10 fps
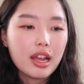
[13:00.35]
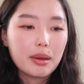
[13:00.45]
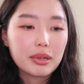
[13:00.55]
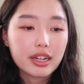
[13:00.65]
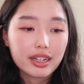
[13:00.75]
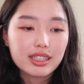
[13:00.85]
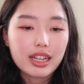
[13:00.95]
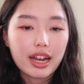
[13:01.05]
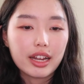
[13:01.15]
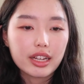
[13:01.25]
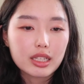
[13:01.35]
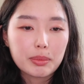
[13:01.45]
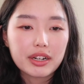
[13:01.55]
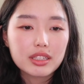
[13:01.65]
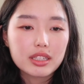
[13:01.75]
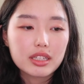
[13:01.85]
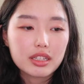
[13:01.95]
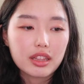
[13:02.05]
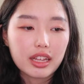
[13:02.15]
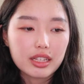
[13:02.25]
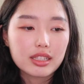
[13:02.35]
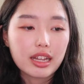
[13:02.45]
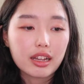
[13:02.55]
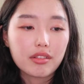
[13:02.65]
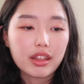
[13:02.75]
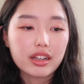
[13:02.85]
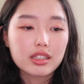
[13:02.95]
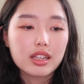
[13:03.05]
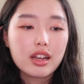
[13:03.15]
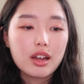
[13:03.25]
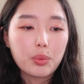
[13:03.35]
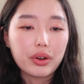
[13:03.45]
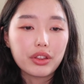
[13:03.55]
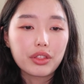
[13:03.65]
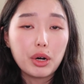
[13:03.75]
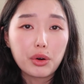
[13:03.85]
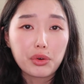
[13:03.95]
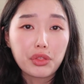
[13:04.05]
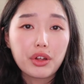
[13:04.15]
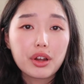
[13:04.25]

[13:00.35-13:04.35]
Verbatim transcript: and because I experienced these negative things with both